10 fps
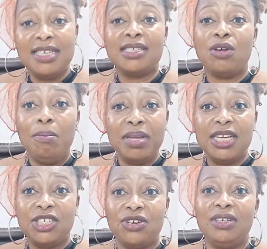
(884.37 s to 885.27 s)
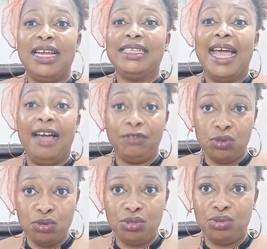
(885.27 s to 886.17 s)
combination that I have
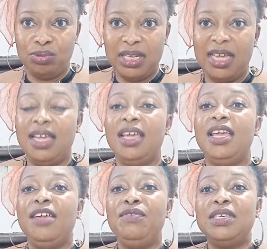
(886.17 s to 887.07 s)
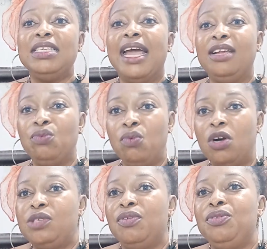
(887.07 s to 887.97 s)
told you today, if you see that it
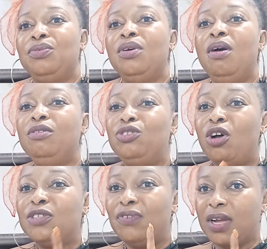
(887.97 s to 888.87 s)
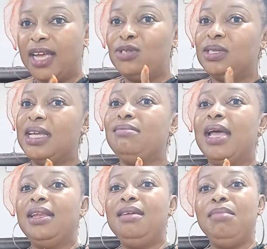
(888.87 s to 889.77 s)
works for you, don't forget to send me
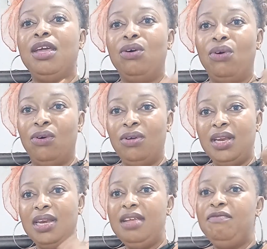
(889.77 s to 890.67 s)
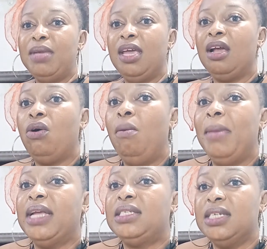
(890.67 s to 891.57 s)
an email or leave me a
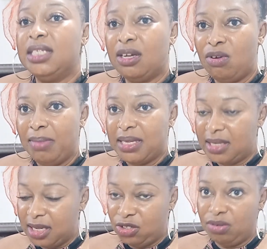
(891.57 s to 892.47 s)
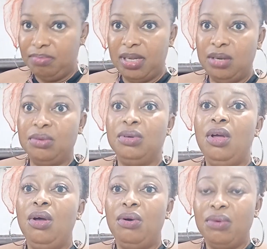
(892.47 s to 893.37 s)
comment in the comment section below.
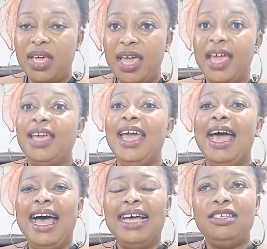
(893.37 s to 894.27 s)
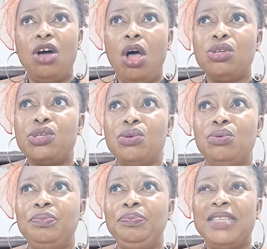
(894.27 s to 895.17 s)
Okay, and
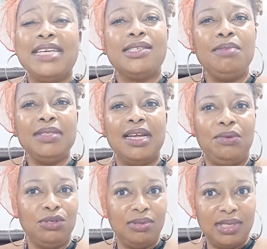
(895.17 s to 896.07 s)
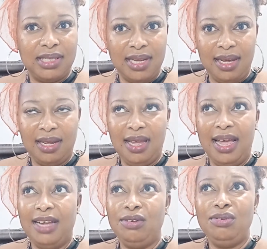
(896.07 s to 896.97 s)
also there's something I want to say.
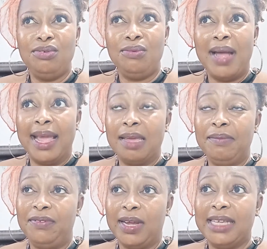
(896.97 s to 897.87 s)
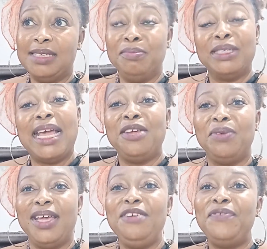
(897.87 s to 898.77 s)
I don't know why I keep forgetting, but
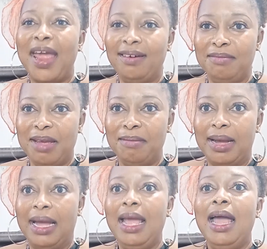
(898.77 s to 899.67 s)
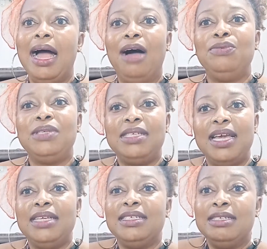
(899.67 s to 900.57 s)
anyway, if I remember, I will
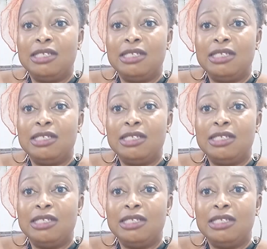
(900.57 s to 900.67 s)
say it in